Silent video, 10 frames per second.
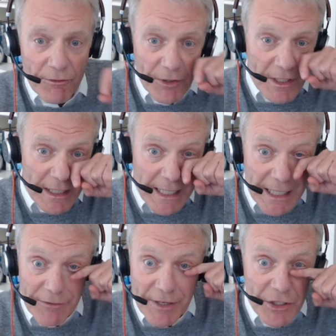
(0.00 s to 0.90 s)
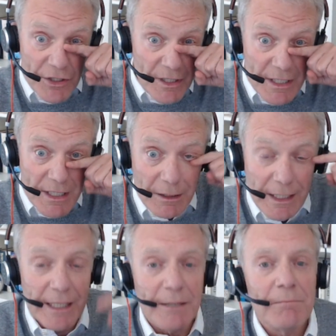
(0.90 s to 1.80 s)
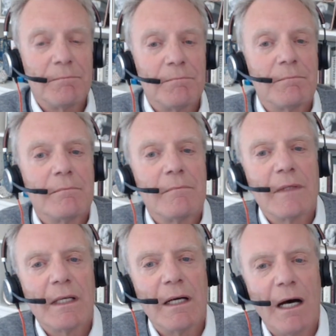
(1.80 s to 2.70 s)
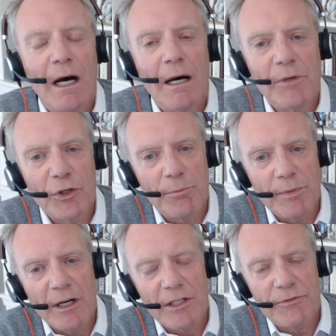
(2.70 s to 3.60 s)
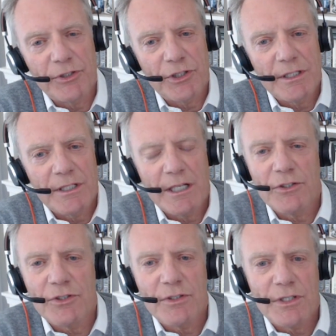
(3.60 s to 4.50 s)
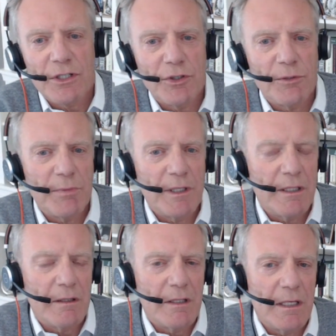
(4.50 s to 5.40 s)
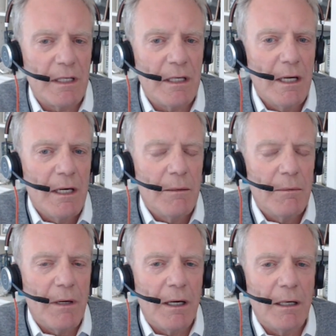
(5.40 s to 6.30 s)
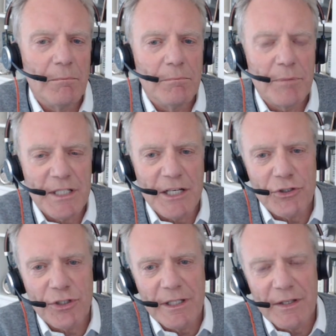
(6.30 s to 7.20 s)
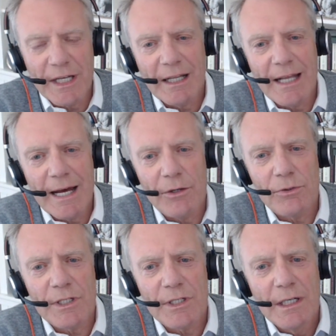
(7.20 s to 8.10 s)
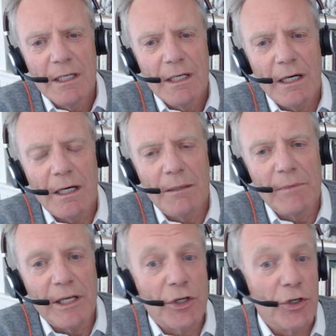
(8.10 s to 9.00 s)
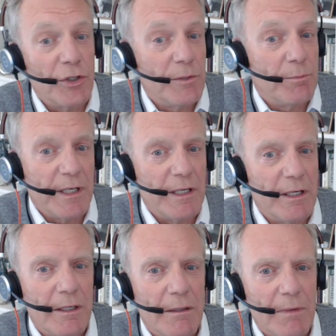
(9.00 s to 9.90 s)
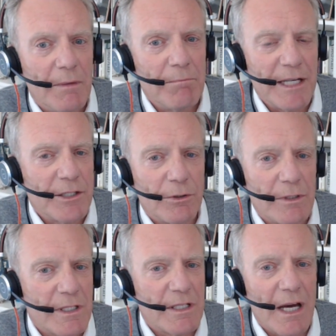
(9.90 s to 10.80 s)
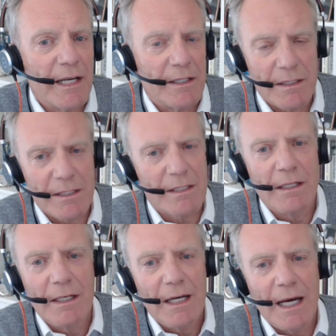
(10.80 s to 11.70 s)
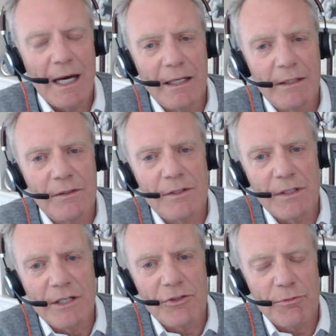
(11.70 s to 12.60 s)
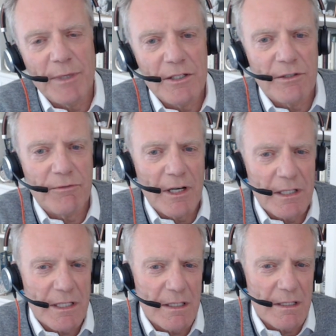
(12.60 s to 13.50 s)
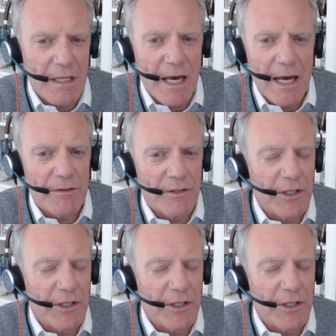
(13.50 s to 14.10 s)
Firstly, innovation still here. Yeah. Um, it could be artificial intelligence, it could be the um, potential in the cloud. Um, it could be medical science right. and the tremendous advances there.